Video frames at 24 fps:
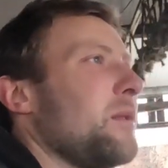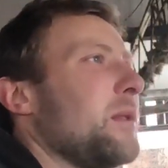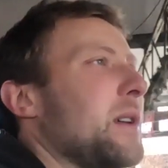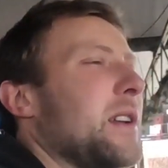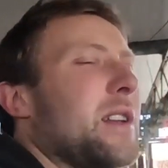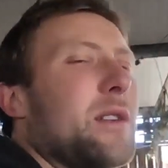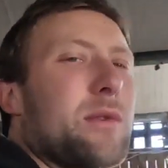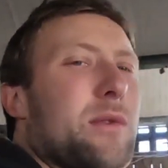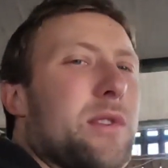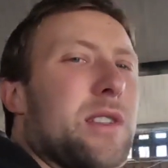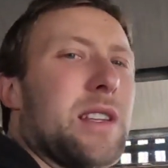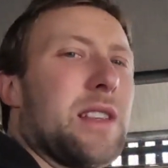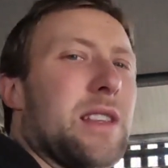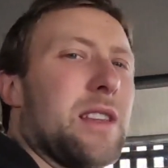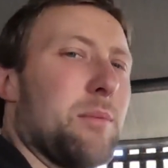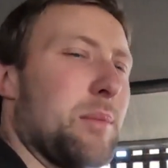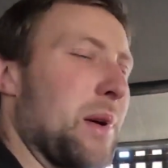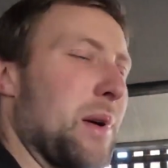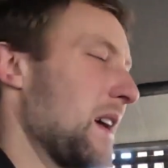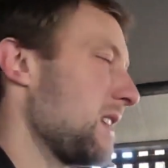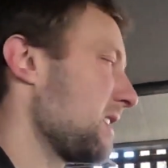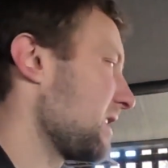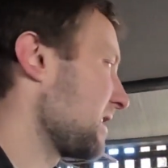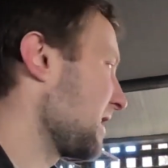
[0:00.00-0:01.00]
When it was in the
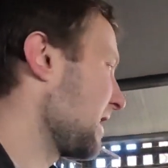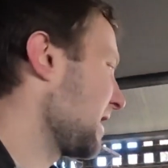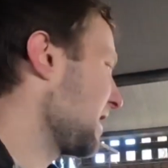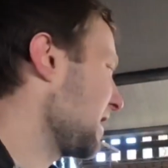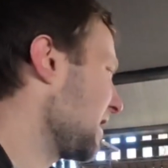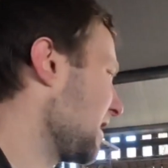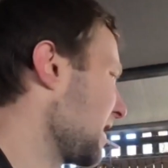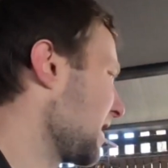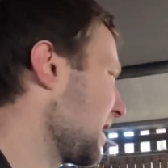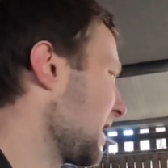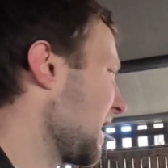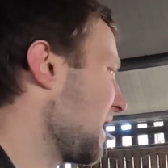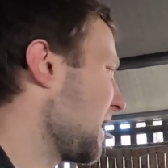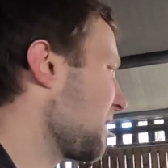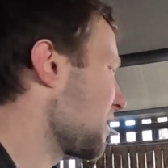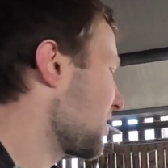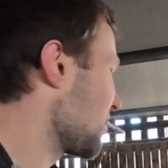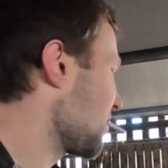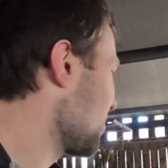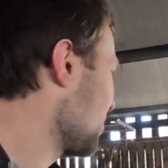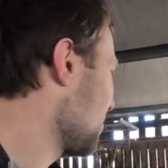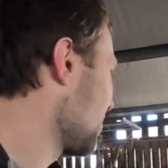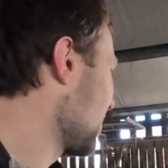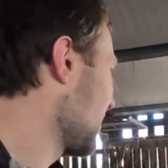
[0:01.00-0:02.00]
pens, I hardly ever
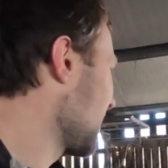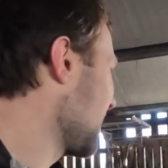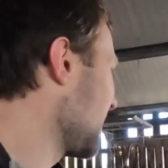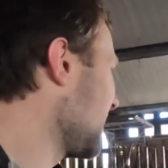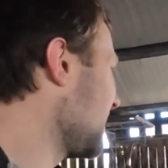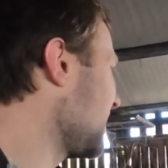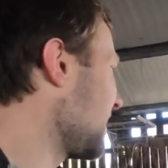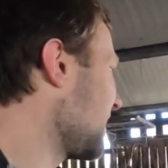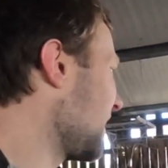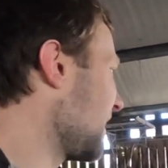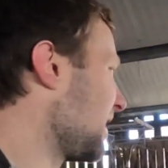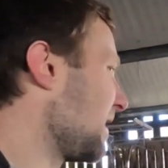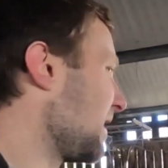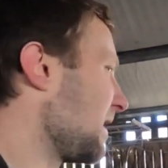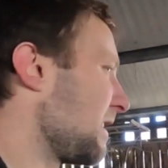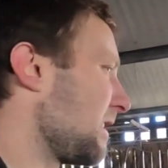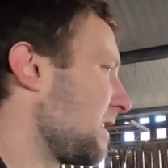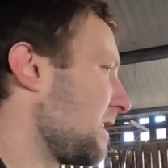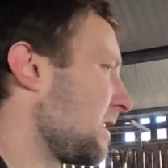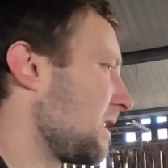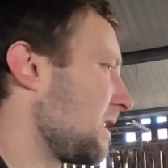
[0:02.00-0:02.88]
saw it eating